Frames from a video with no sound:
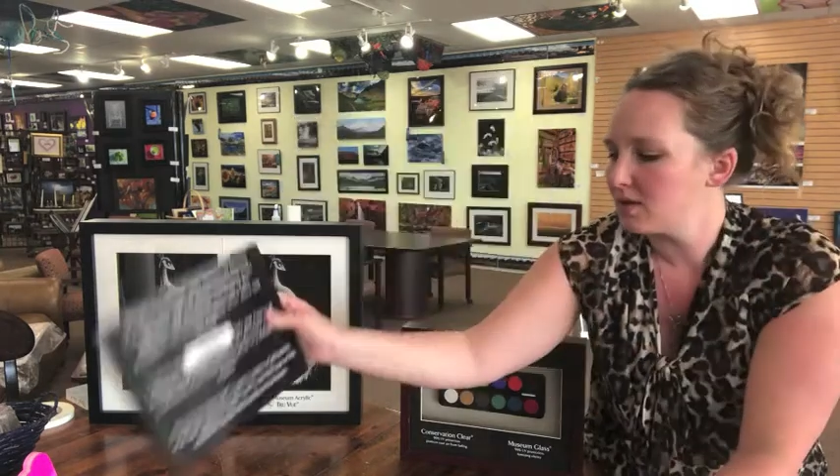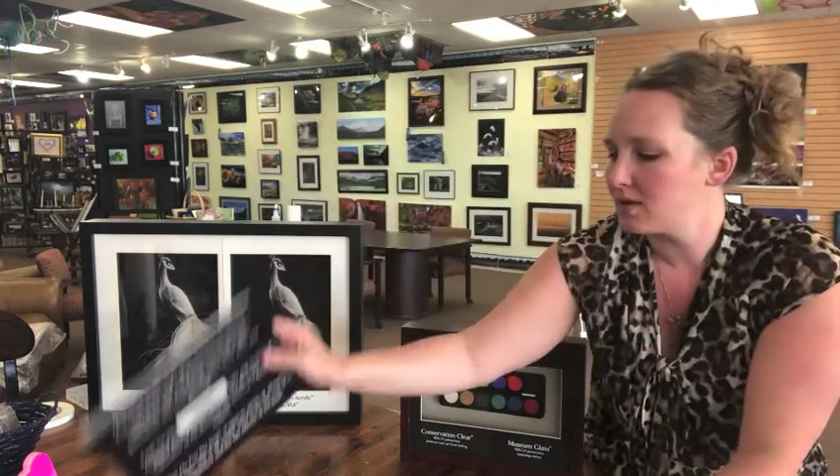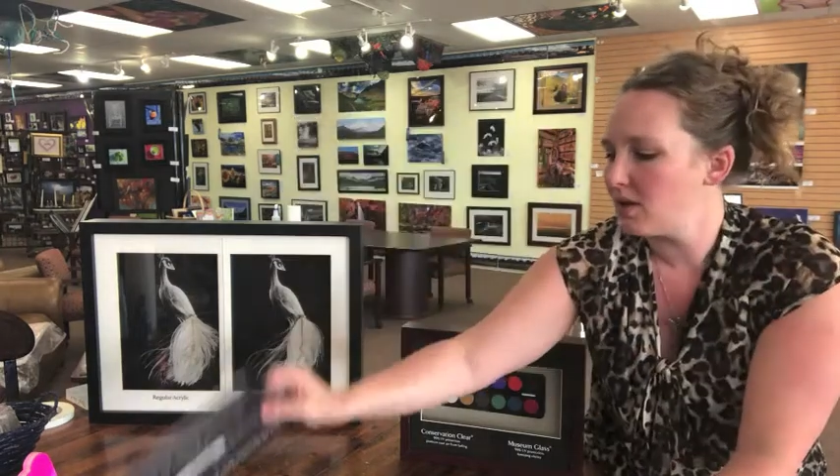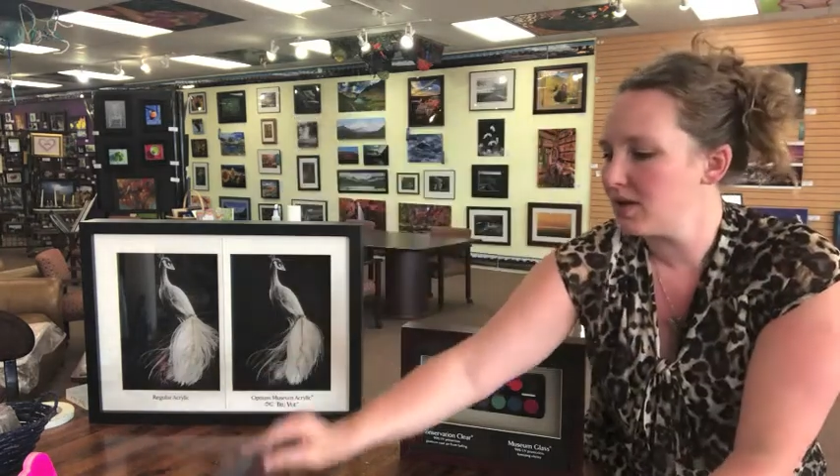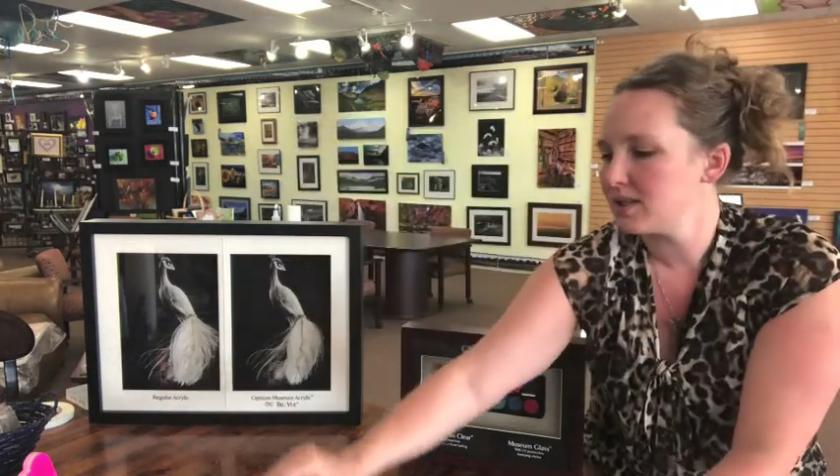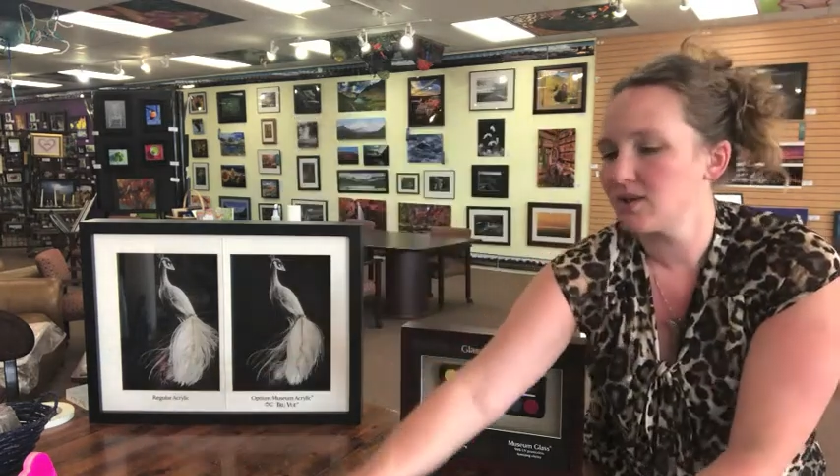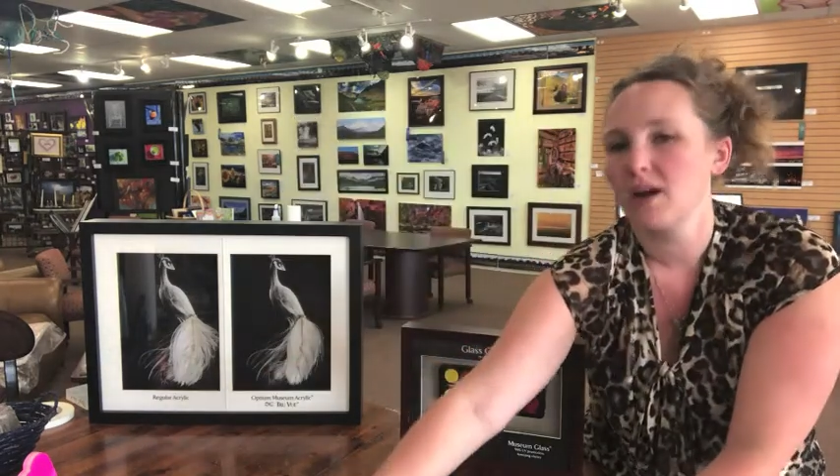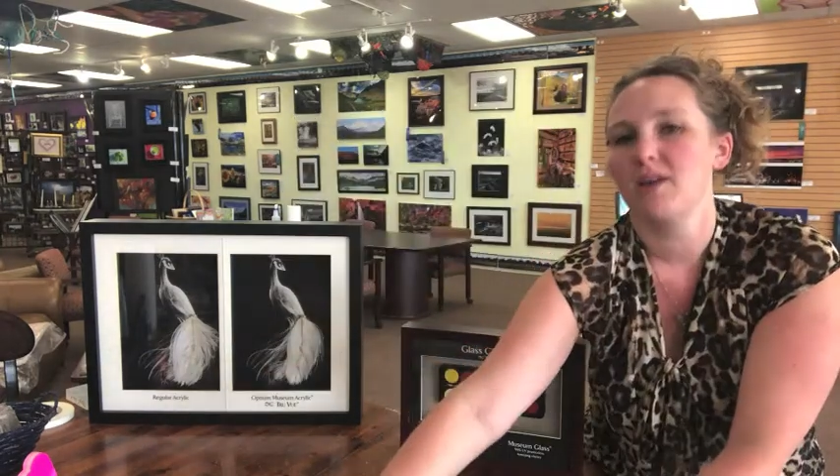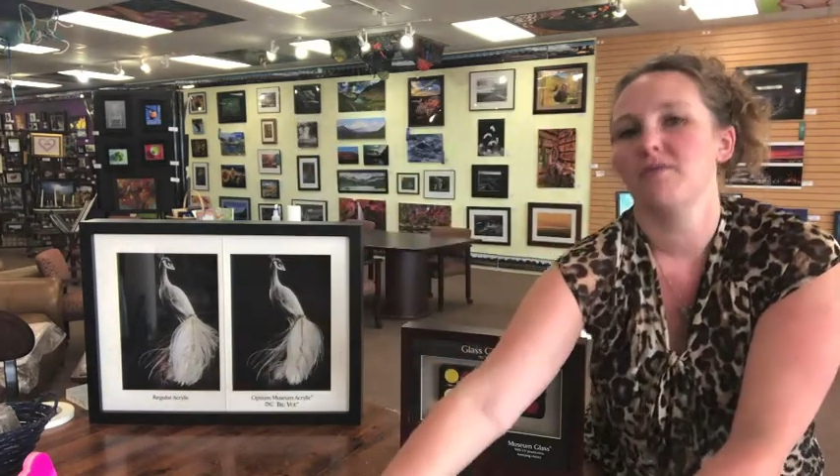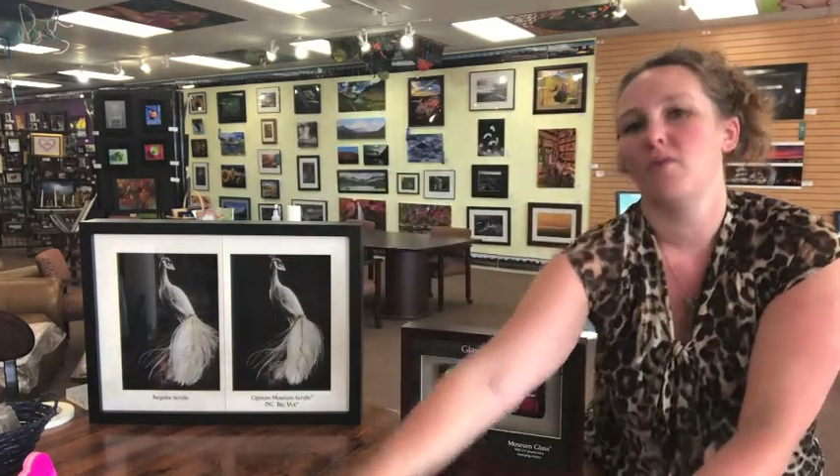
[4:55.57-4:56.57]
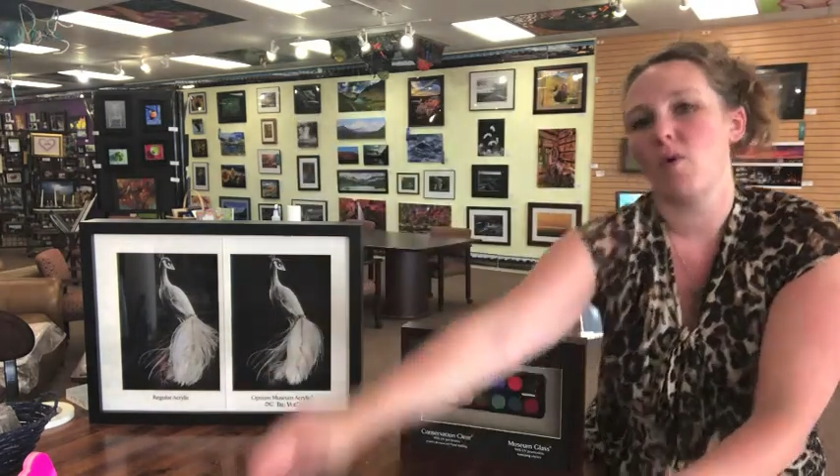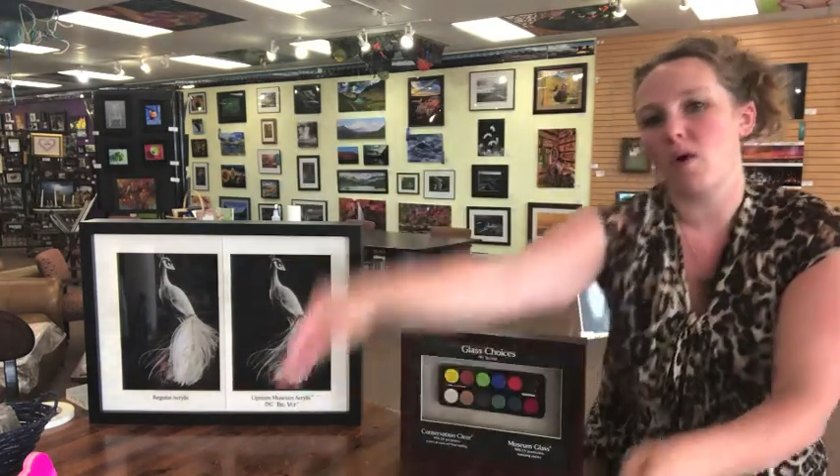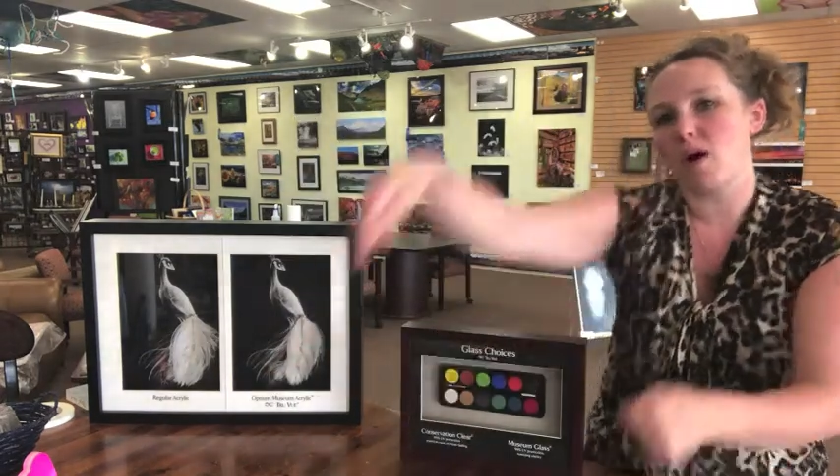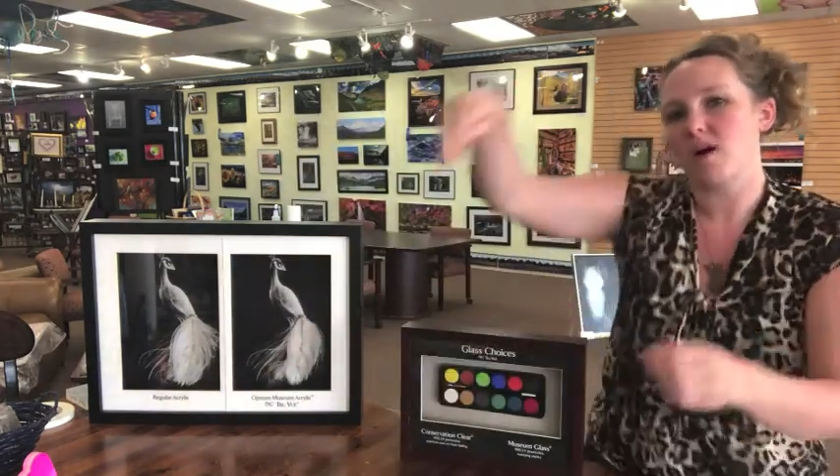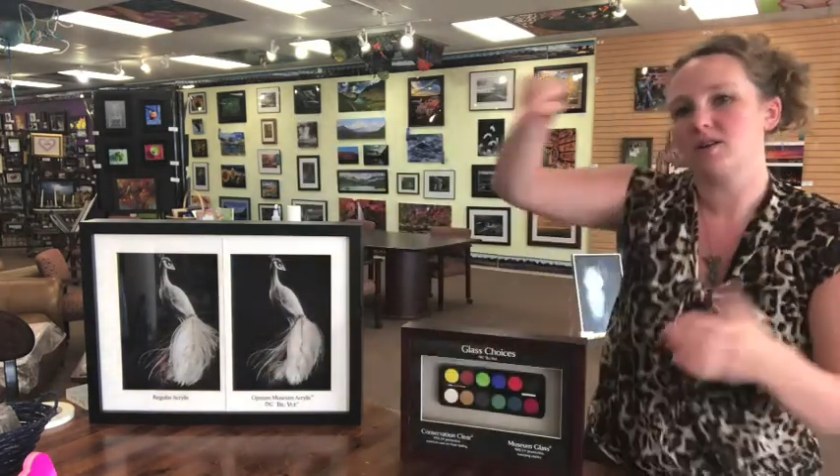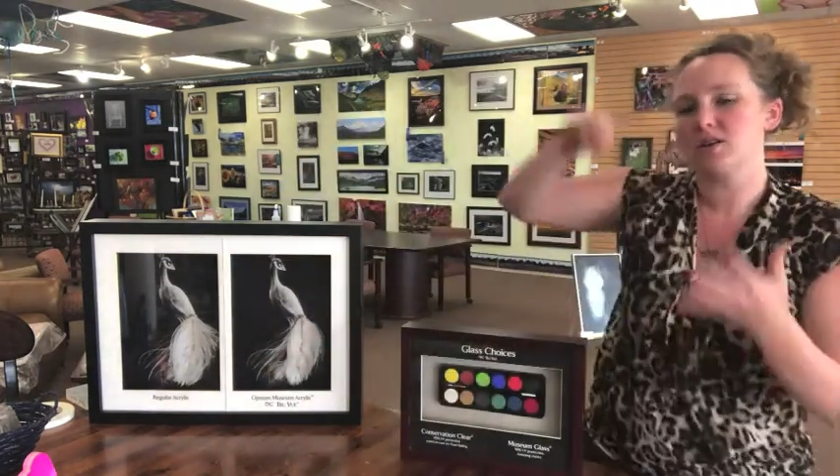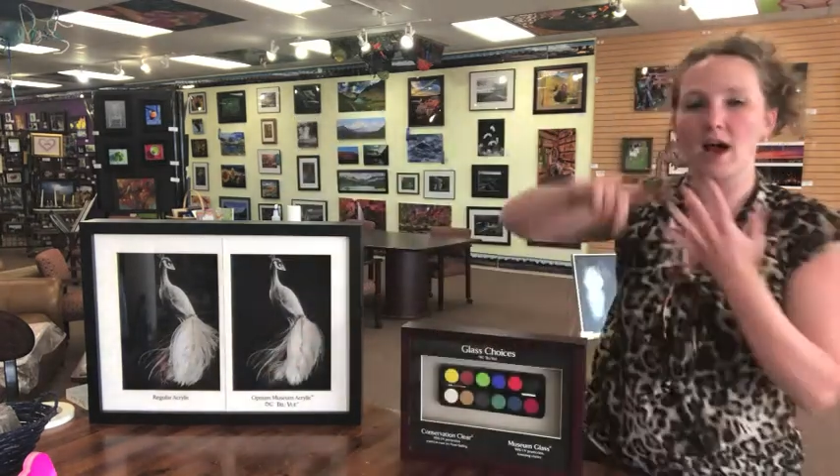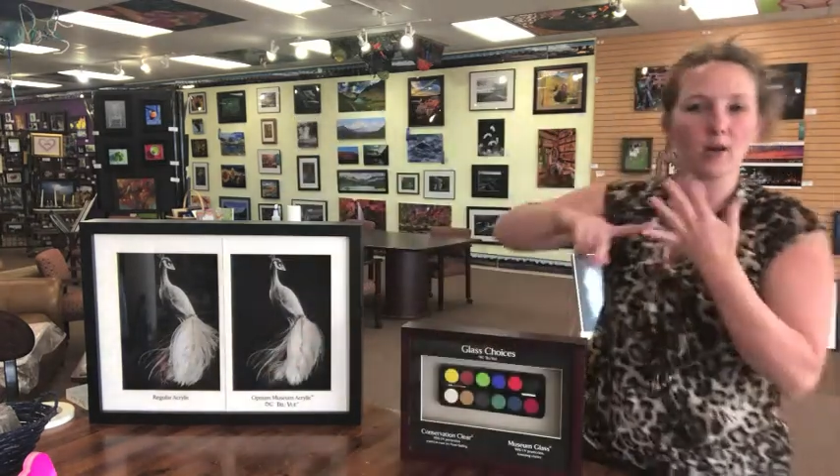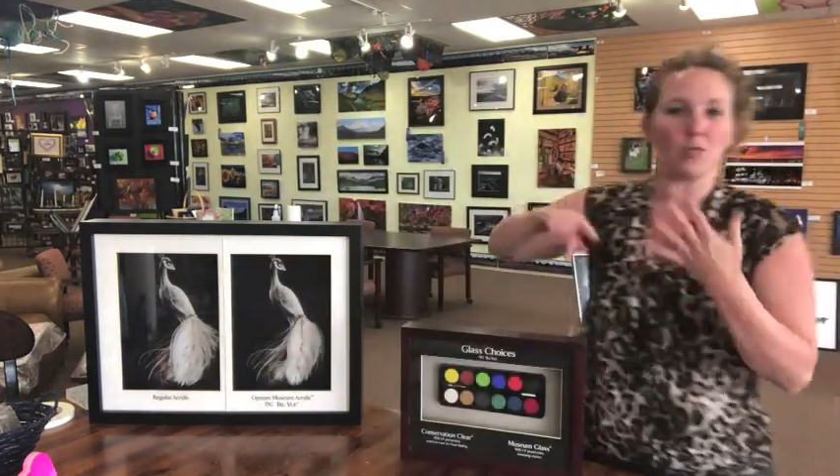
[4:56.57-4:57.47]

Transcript: So it's great for shadow